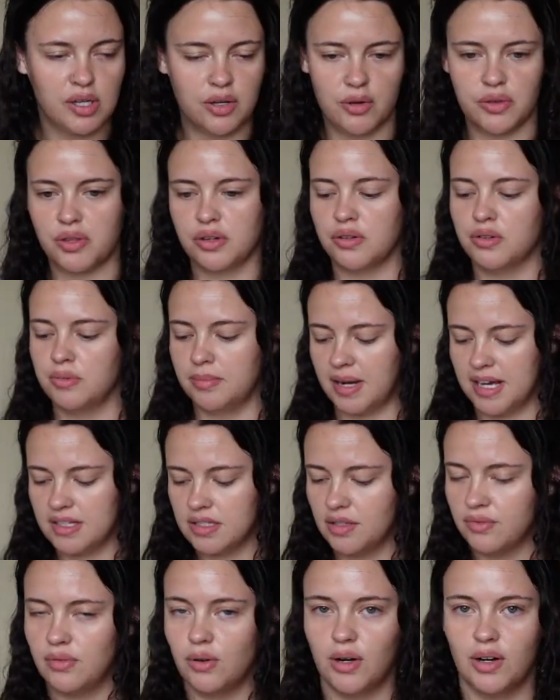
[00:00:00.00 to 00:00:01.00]
go through my
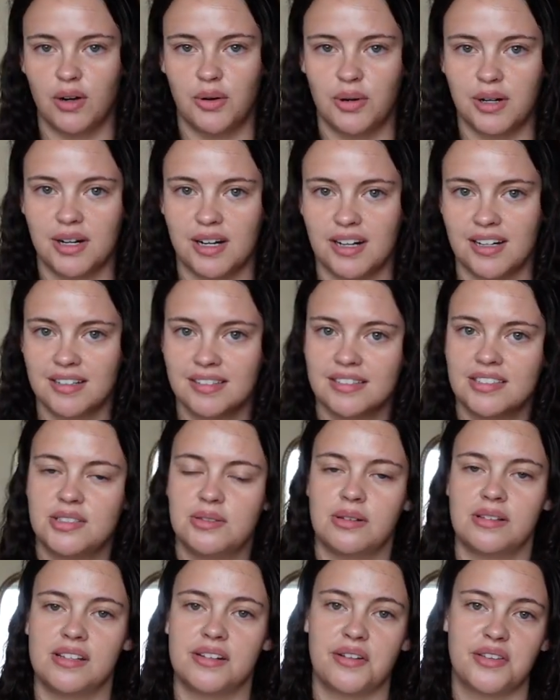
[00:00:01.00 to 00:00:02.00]
Sephora order, do
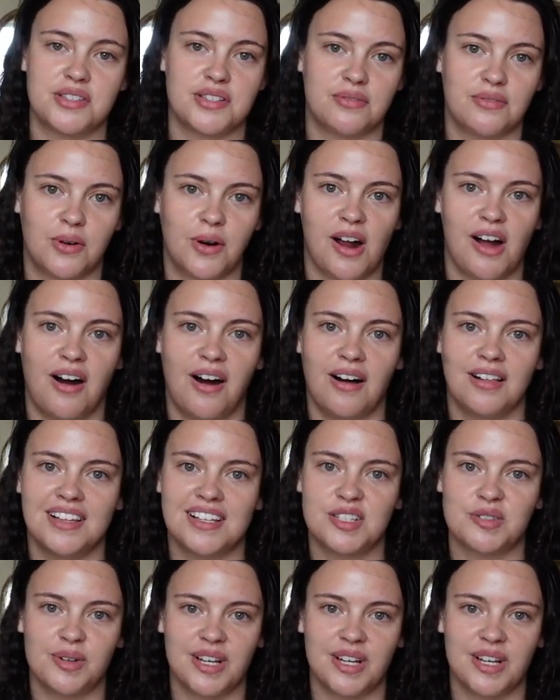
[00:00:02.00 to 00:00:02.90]
a little Sephora haul as